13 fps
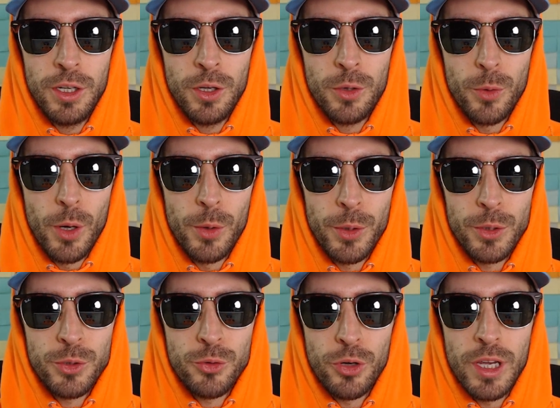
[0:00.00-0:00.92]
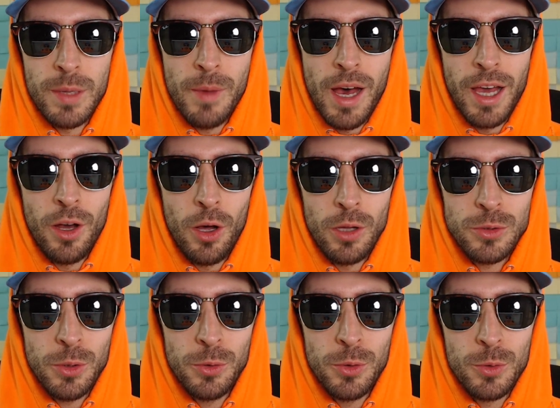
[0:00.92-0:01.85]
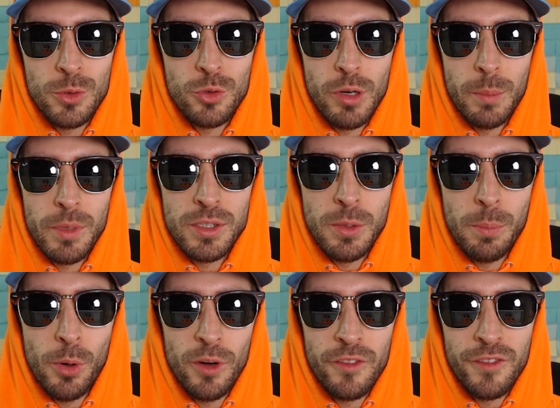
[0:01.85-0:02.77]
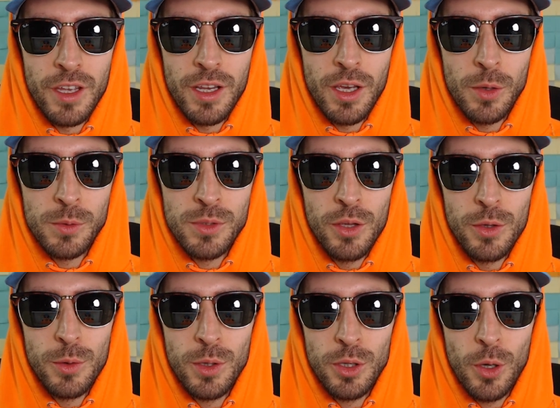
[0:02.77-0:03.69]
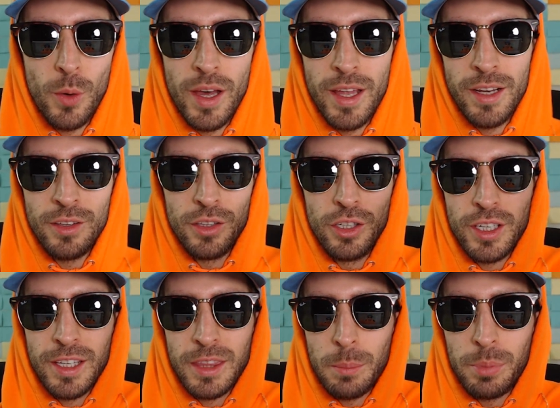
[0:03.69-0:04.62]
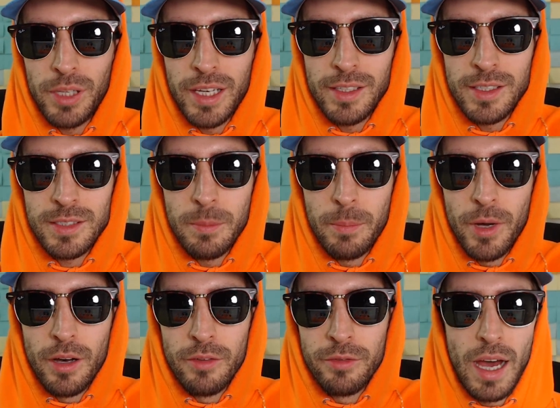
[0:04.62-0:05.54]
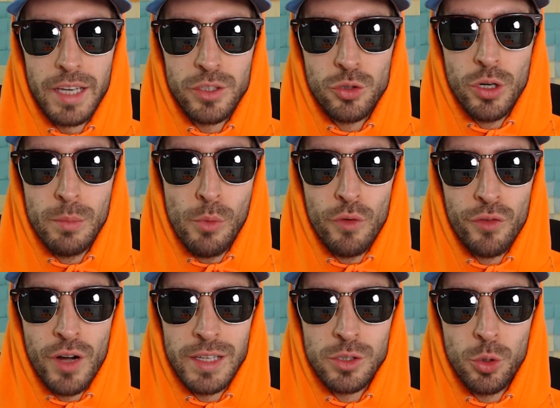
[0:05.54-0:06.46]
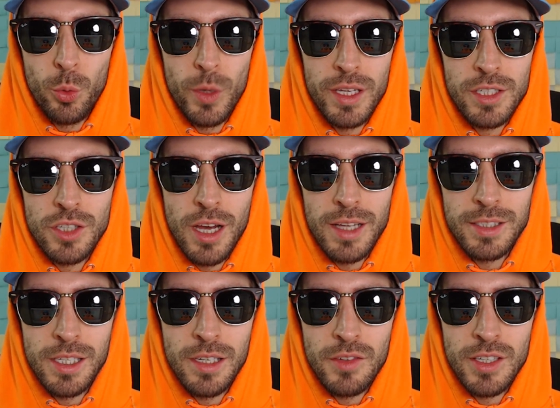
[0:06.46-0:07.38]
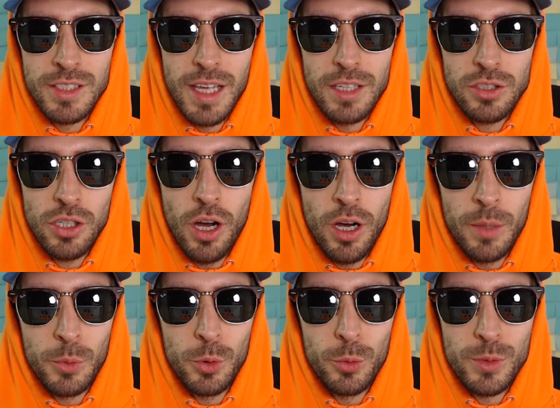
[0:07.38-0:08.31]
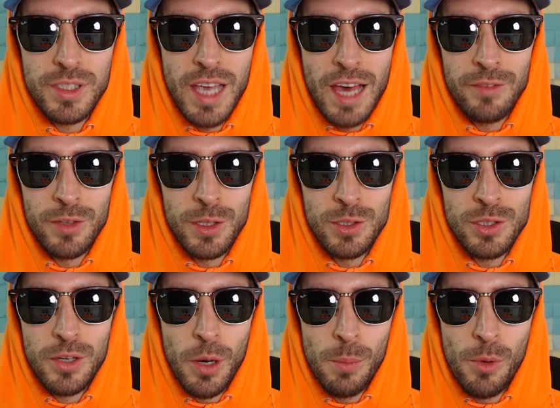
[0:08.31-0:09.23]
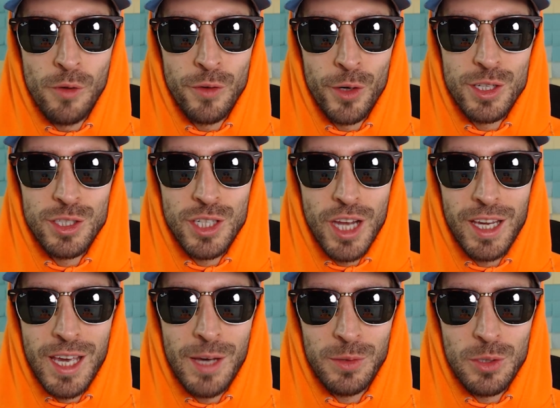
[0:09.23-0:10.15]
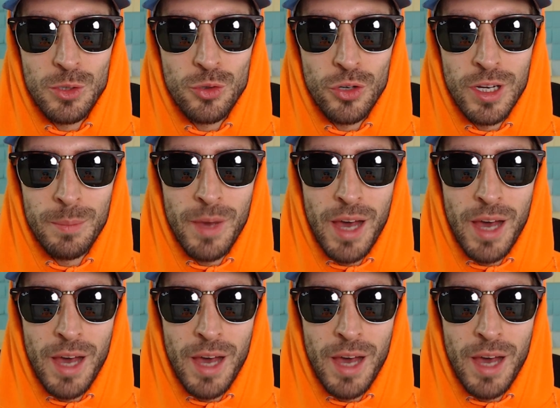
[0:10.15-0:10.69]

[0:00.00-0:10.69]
to grow your stream, I also do streamer support videos. You can go ahead and look at the playlist above. I stream over at twitch.tv slash calmcoolsavage. Come over, check out the stream.